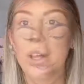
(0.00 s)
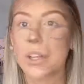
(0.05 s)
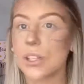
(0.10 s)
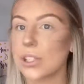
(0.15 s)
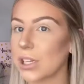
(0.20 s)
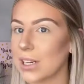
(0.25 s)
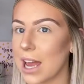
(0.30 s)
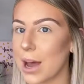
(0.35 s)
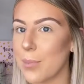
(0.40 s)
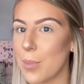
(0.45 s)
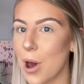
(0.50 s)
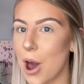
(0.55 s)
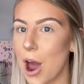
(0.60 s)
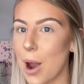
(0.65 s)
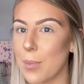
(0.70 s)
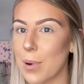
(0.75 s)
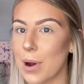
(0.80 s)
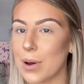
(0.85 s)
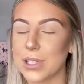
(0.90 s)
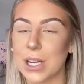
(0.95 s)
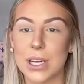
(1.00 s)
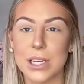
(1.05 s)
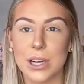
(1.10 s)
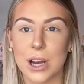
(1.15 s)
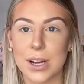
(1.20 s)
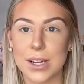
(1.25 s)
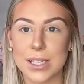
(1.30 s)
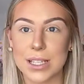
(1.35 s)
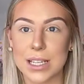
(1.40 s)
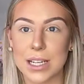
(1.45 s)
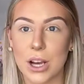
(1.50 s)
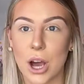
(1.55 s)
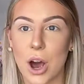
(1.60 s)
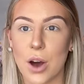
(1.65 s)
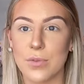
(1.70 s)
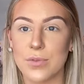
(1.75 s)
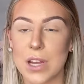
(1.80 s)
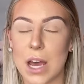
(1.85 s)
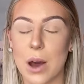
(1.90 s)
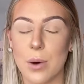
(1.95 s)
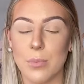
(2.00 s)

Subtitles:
So now my eyebrows are nicely carved out,